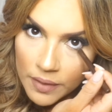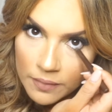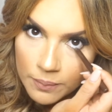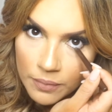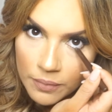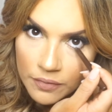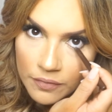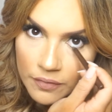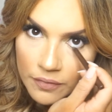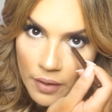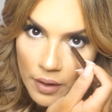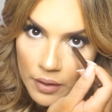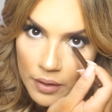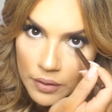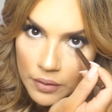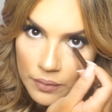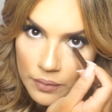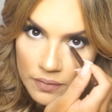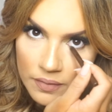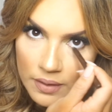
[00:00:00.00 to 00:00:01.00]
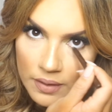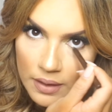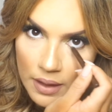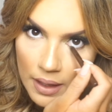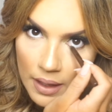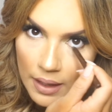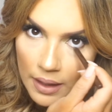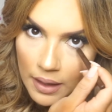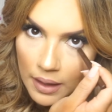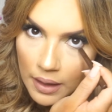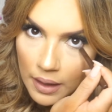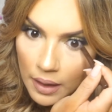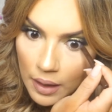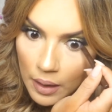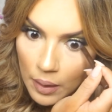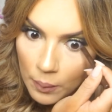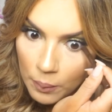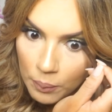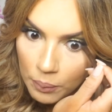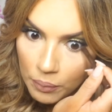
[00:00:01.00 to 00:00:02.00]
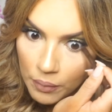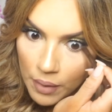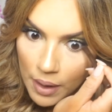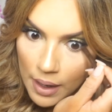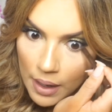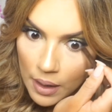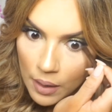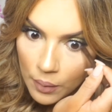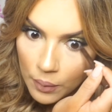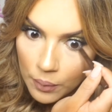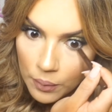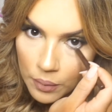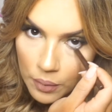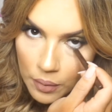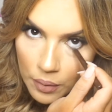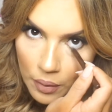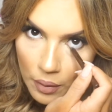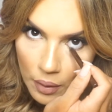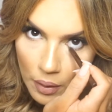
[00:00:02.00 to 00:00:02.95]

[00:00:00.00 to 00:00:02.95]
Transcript: prefer using a brown